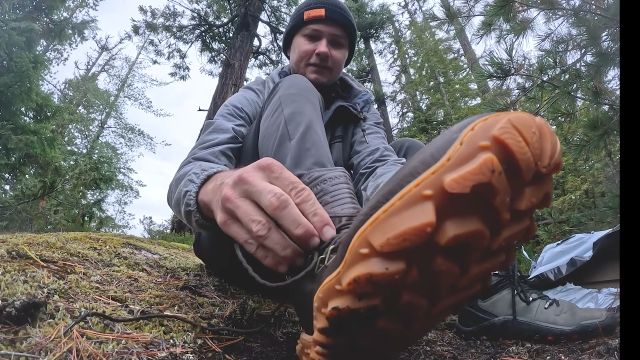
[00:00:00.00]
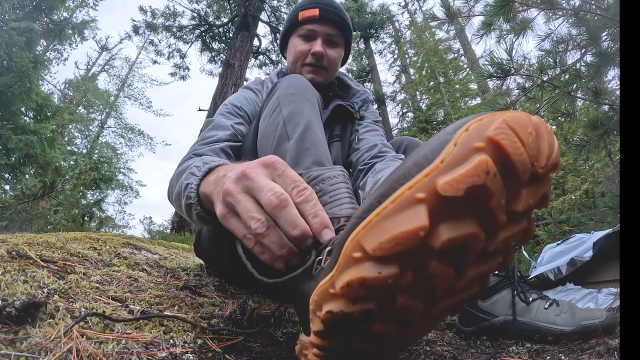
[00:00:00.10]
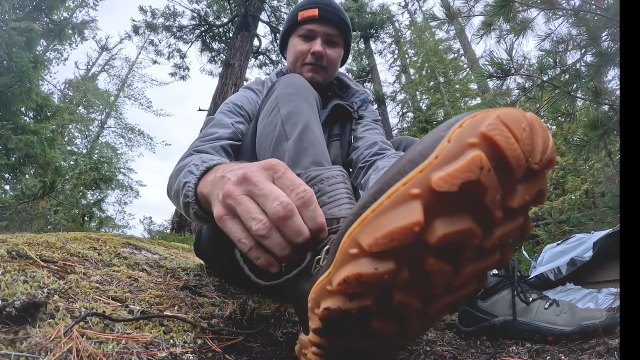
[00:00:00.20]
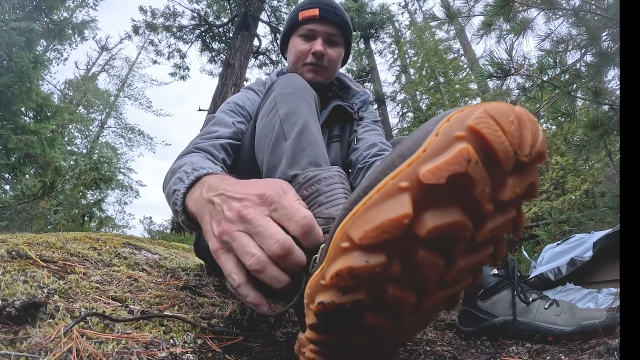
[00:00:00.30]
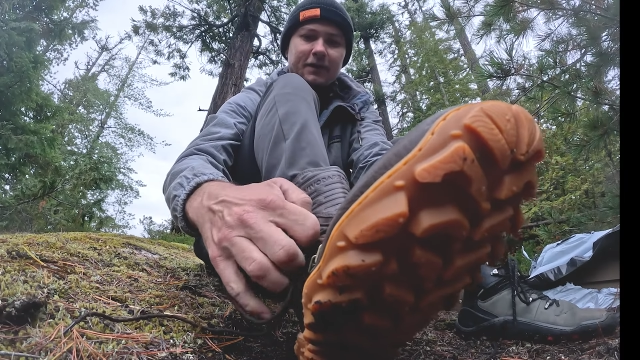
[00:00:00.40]

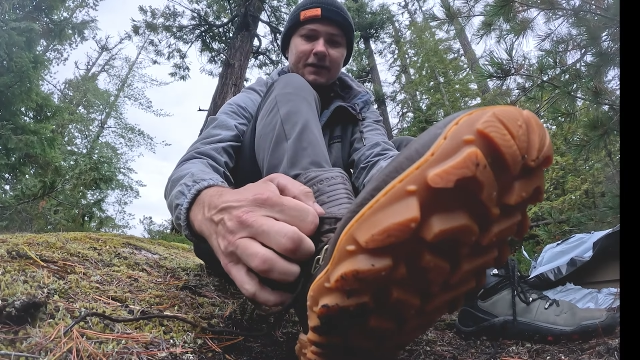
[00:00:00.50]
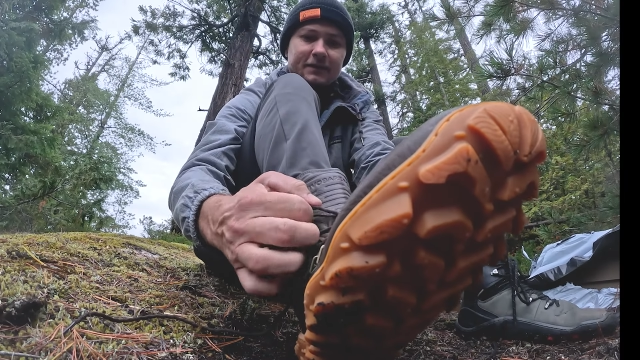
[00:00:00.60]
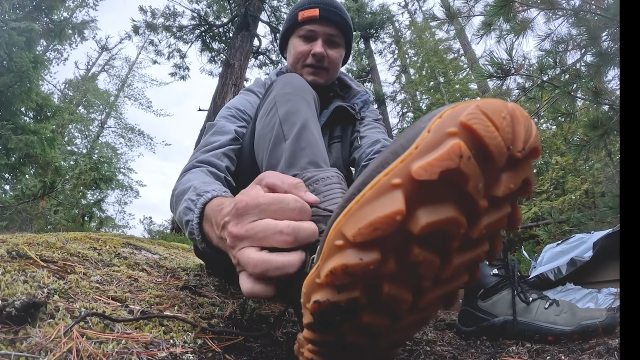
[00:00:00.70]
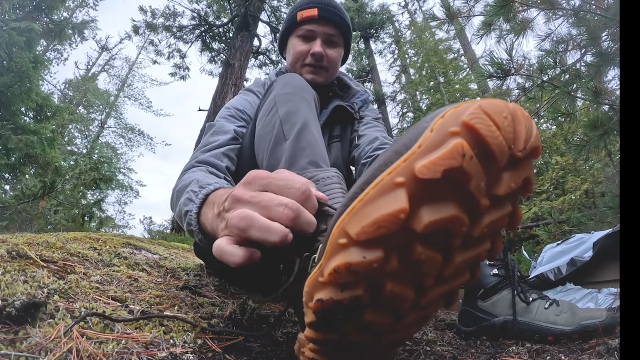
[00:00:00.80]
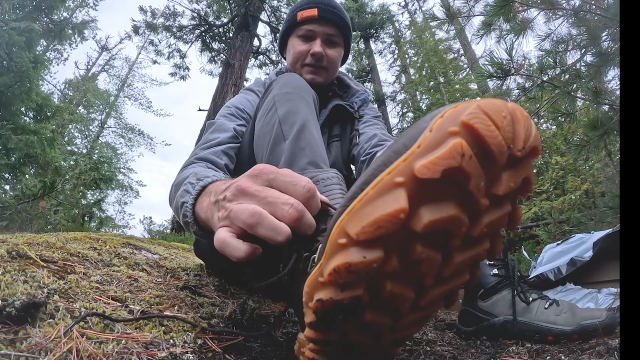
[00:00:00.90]
the product
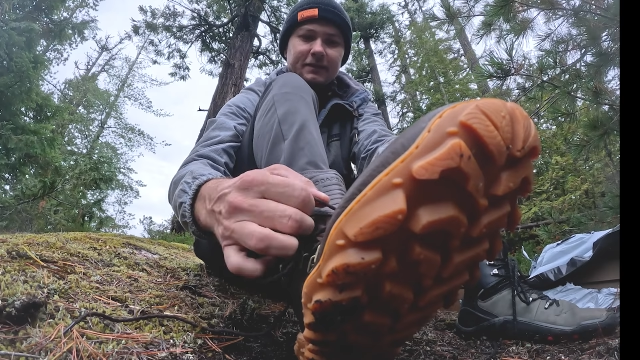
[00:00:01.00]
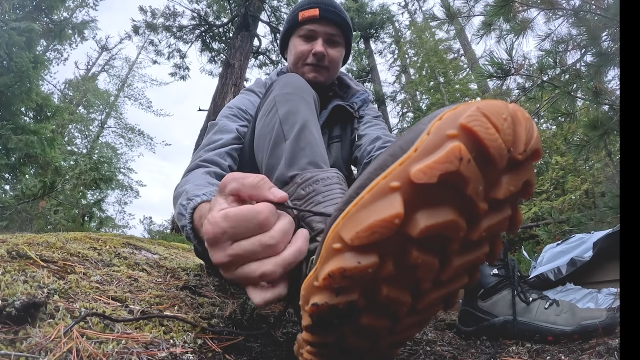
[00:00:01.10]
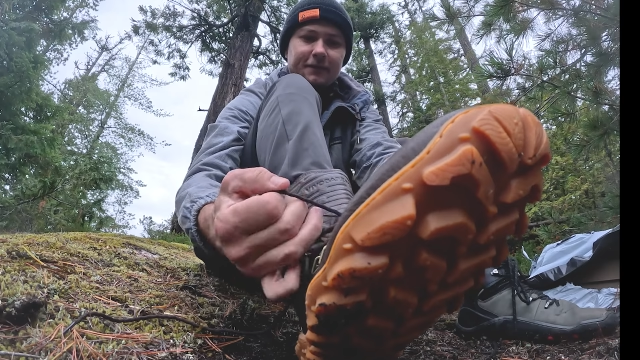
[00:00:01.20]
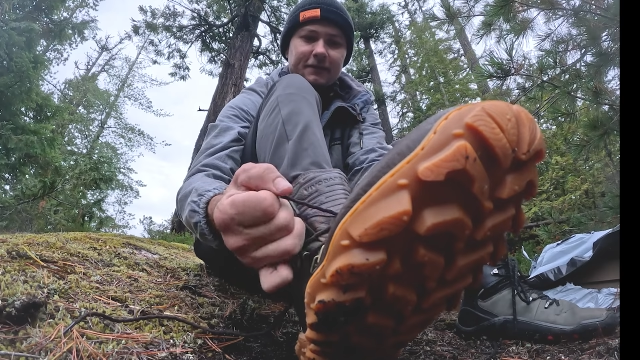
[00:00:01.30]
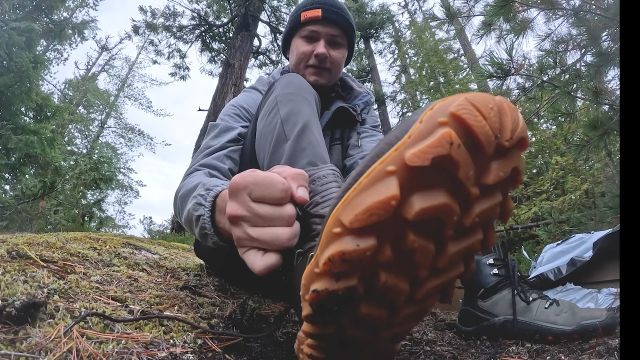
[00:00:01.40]
testing, they
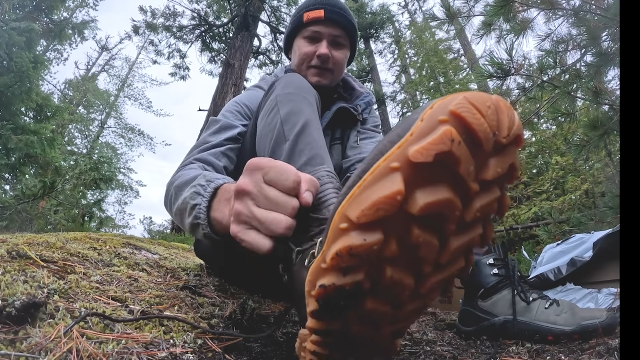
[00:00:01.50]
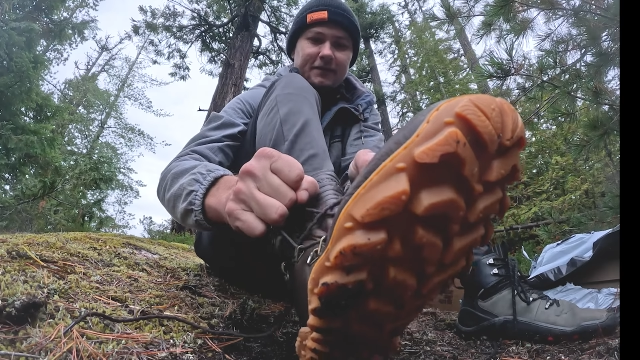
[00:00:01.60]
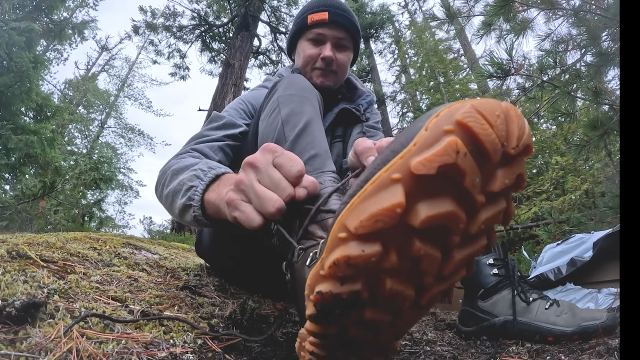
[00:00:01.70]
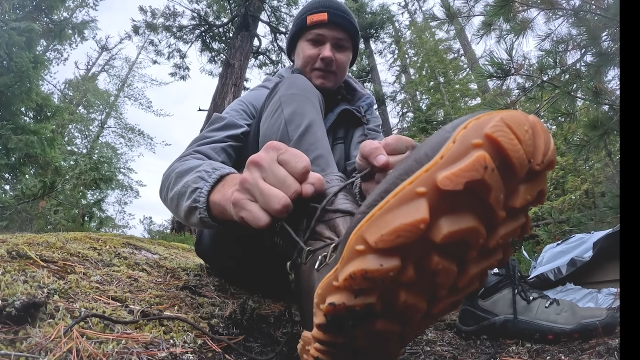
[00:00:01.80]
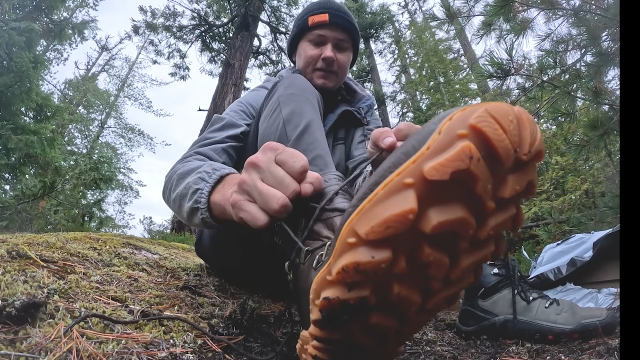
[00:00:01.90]
figured that
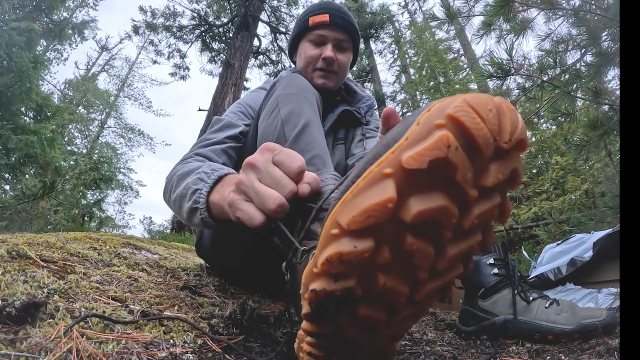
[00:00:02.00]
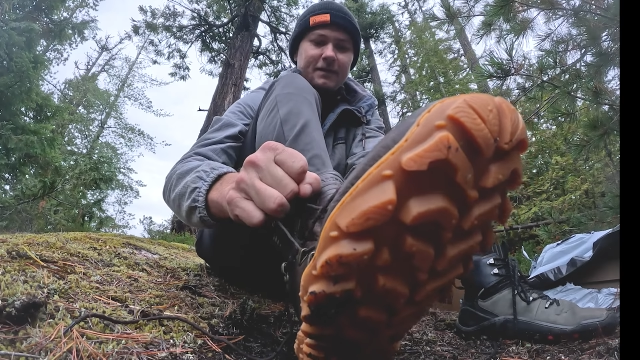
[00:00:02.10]
out a bit.